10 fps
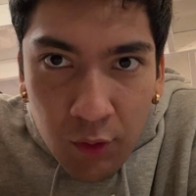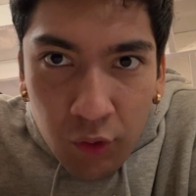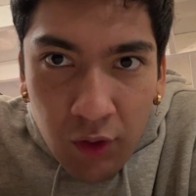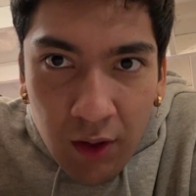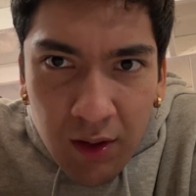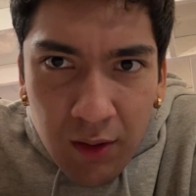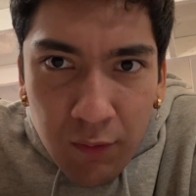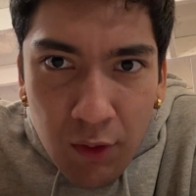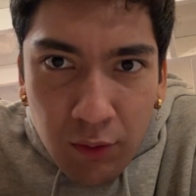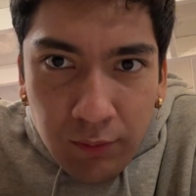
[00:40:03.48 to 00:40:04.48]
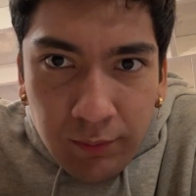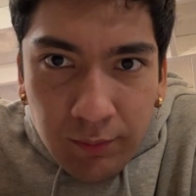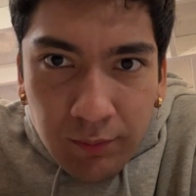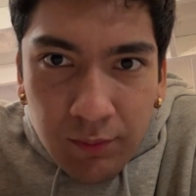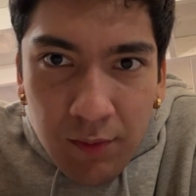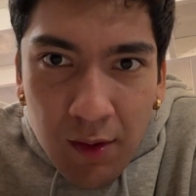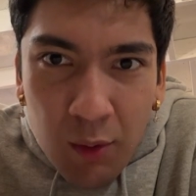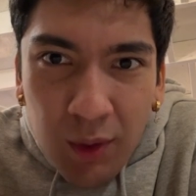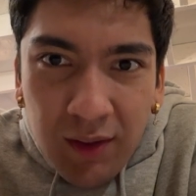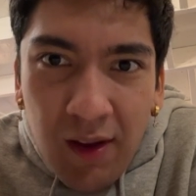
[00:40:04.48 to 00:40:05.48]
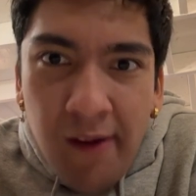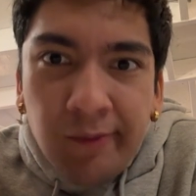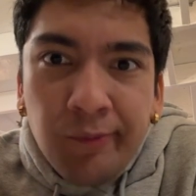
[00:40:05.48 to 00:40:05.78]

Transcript: use our other phone? What?